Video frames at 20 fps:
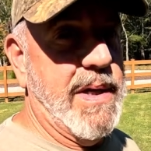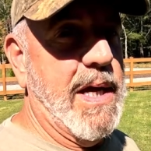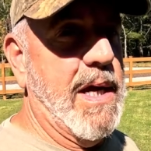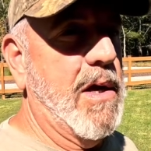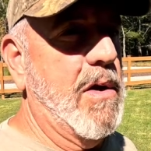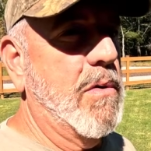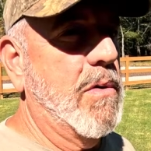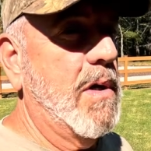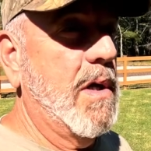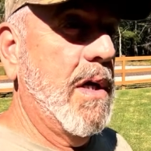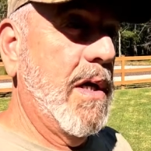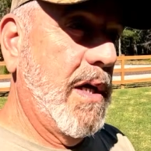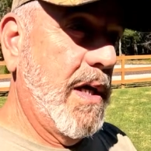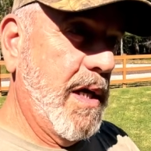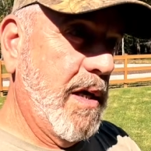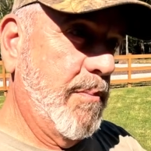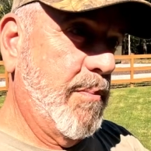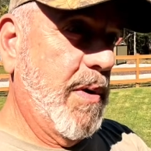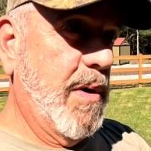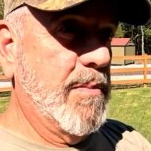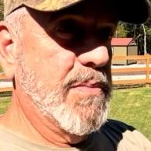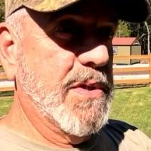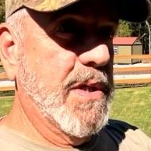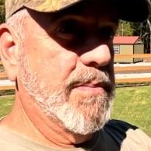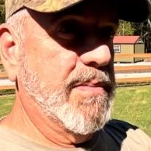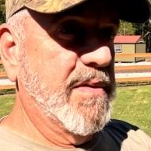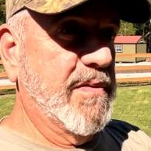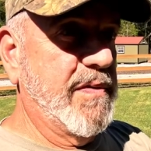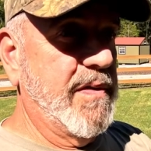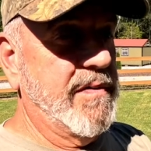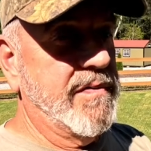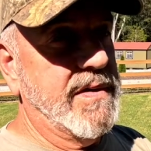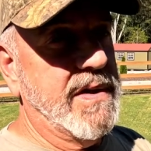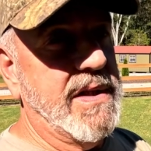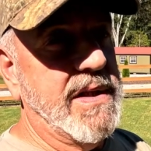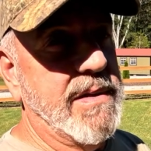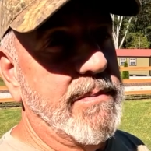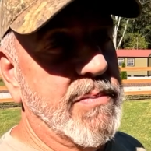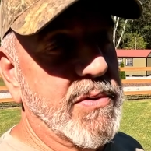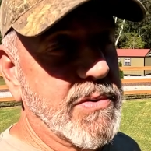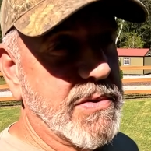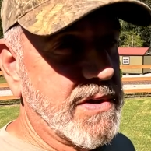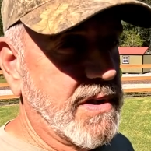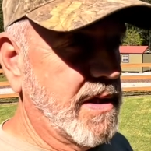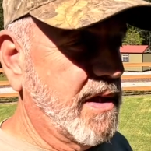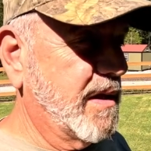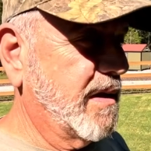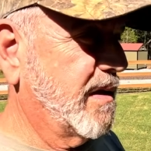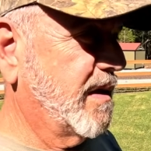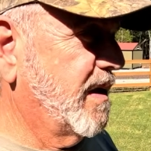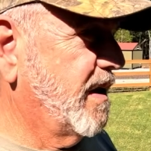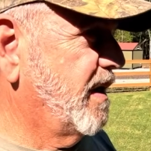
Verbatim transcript: now, it bumps up to 15%.